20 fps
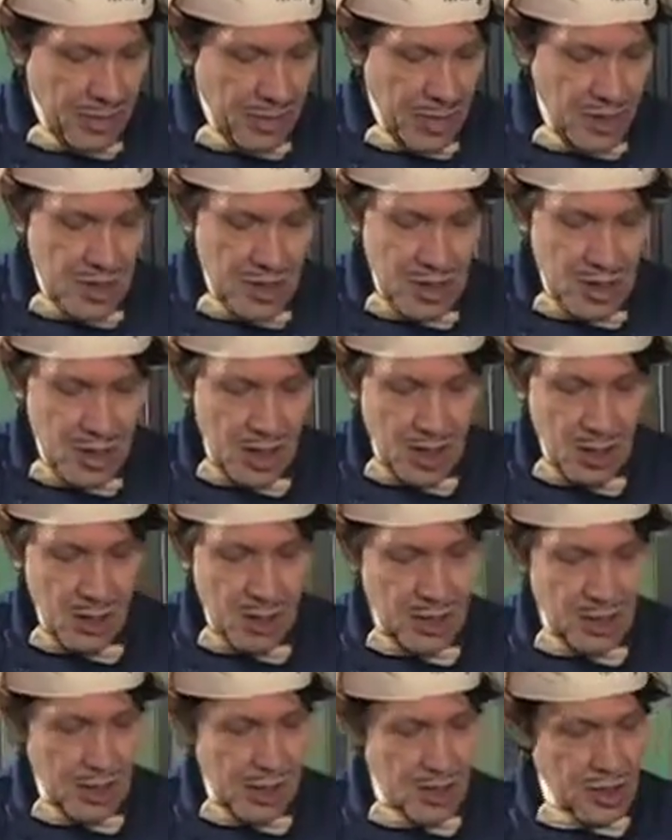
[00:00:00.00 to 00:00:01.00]
There's another
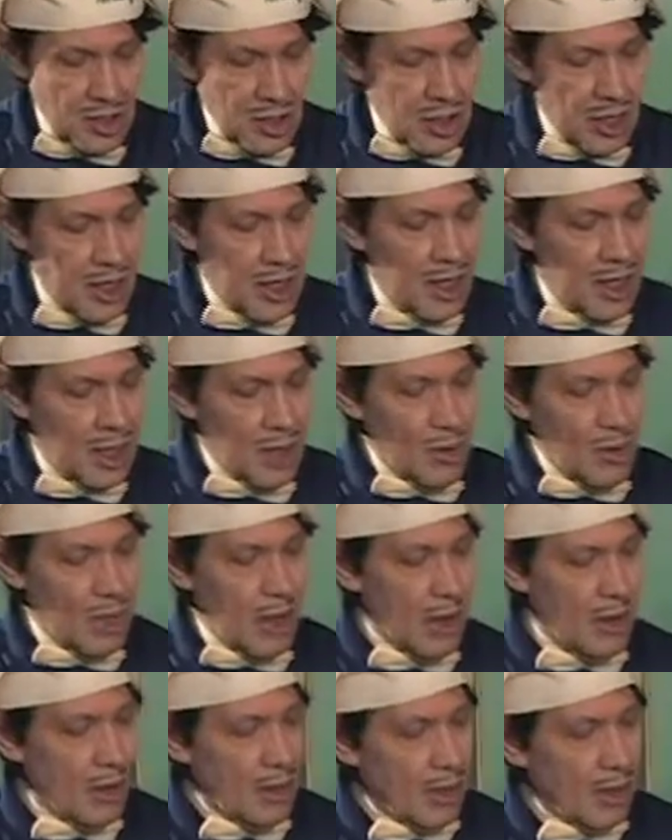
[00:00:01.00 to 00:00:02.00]
one that's clean. You
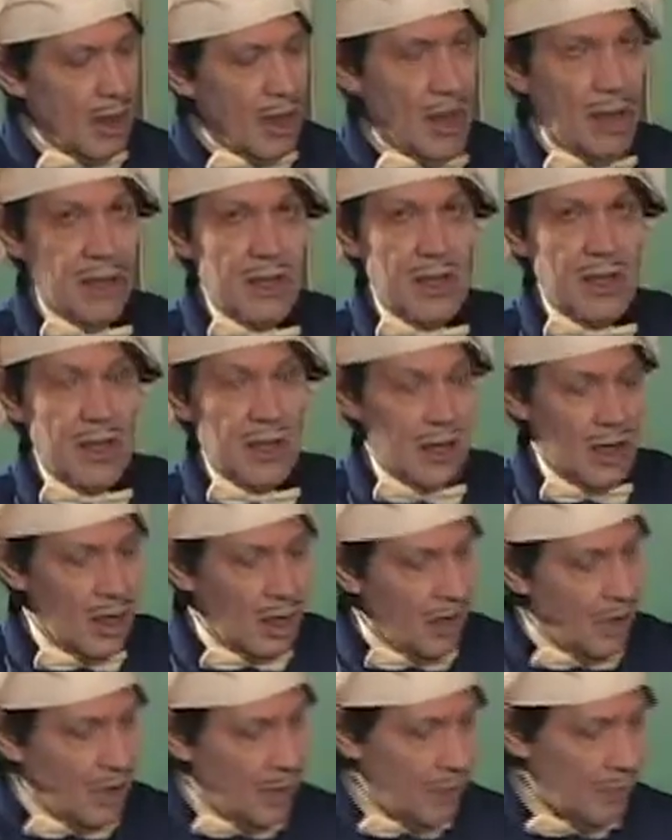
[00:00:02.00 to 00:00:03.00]
got everything
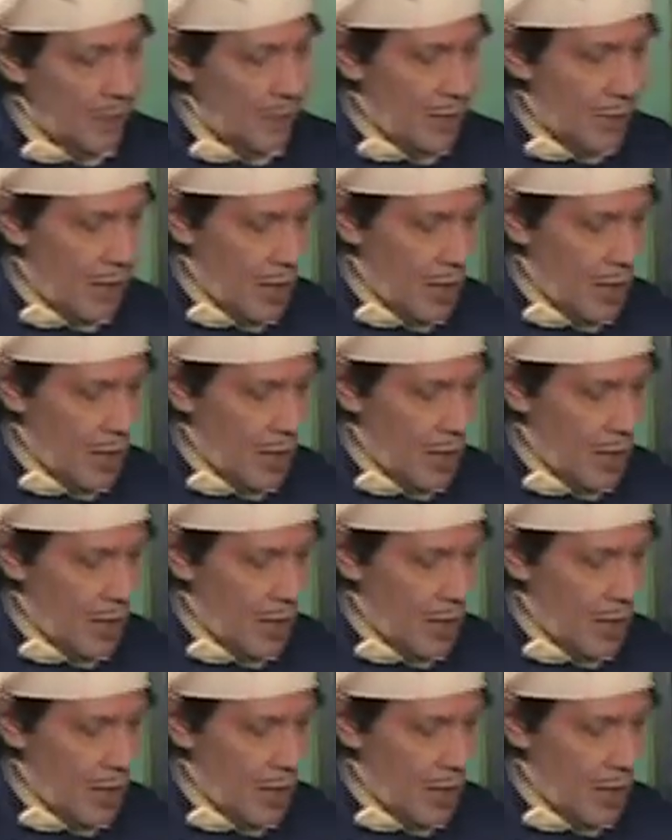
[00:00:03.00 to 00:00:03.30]
out of it.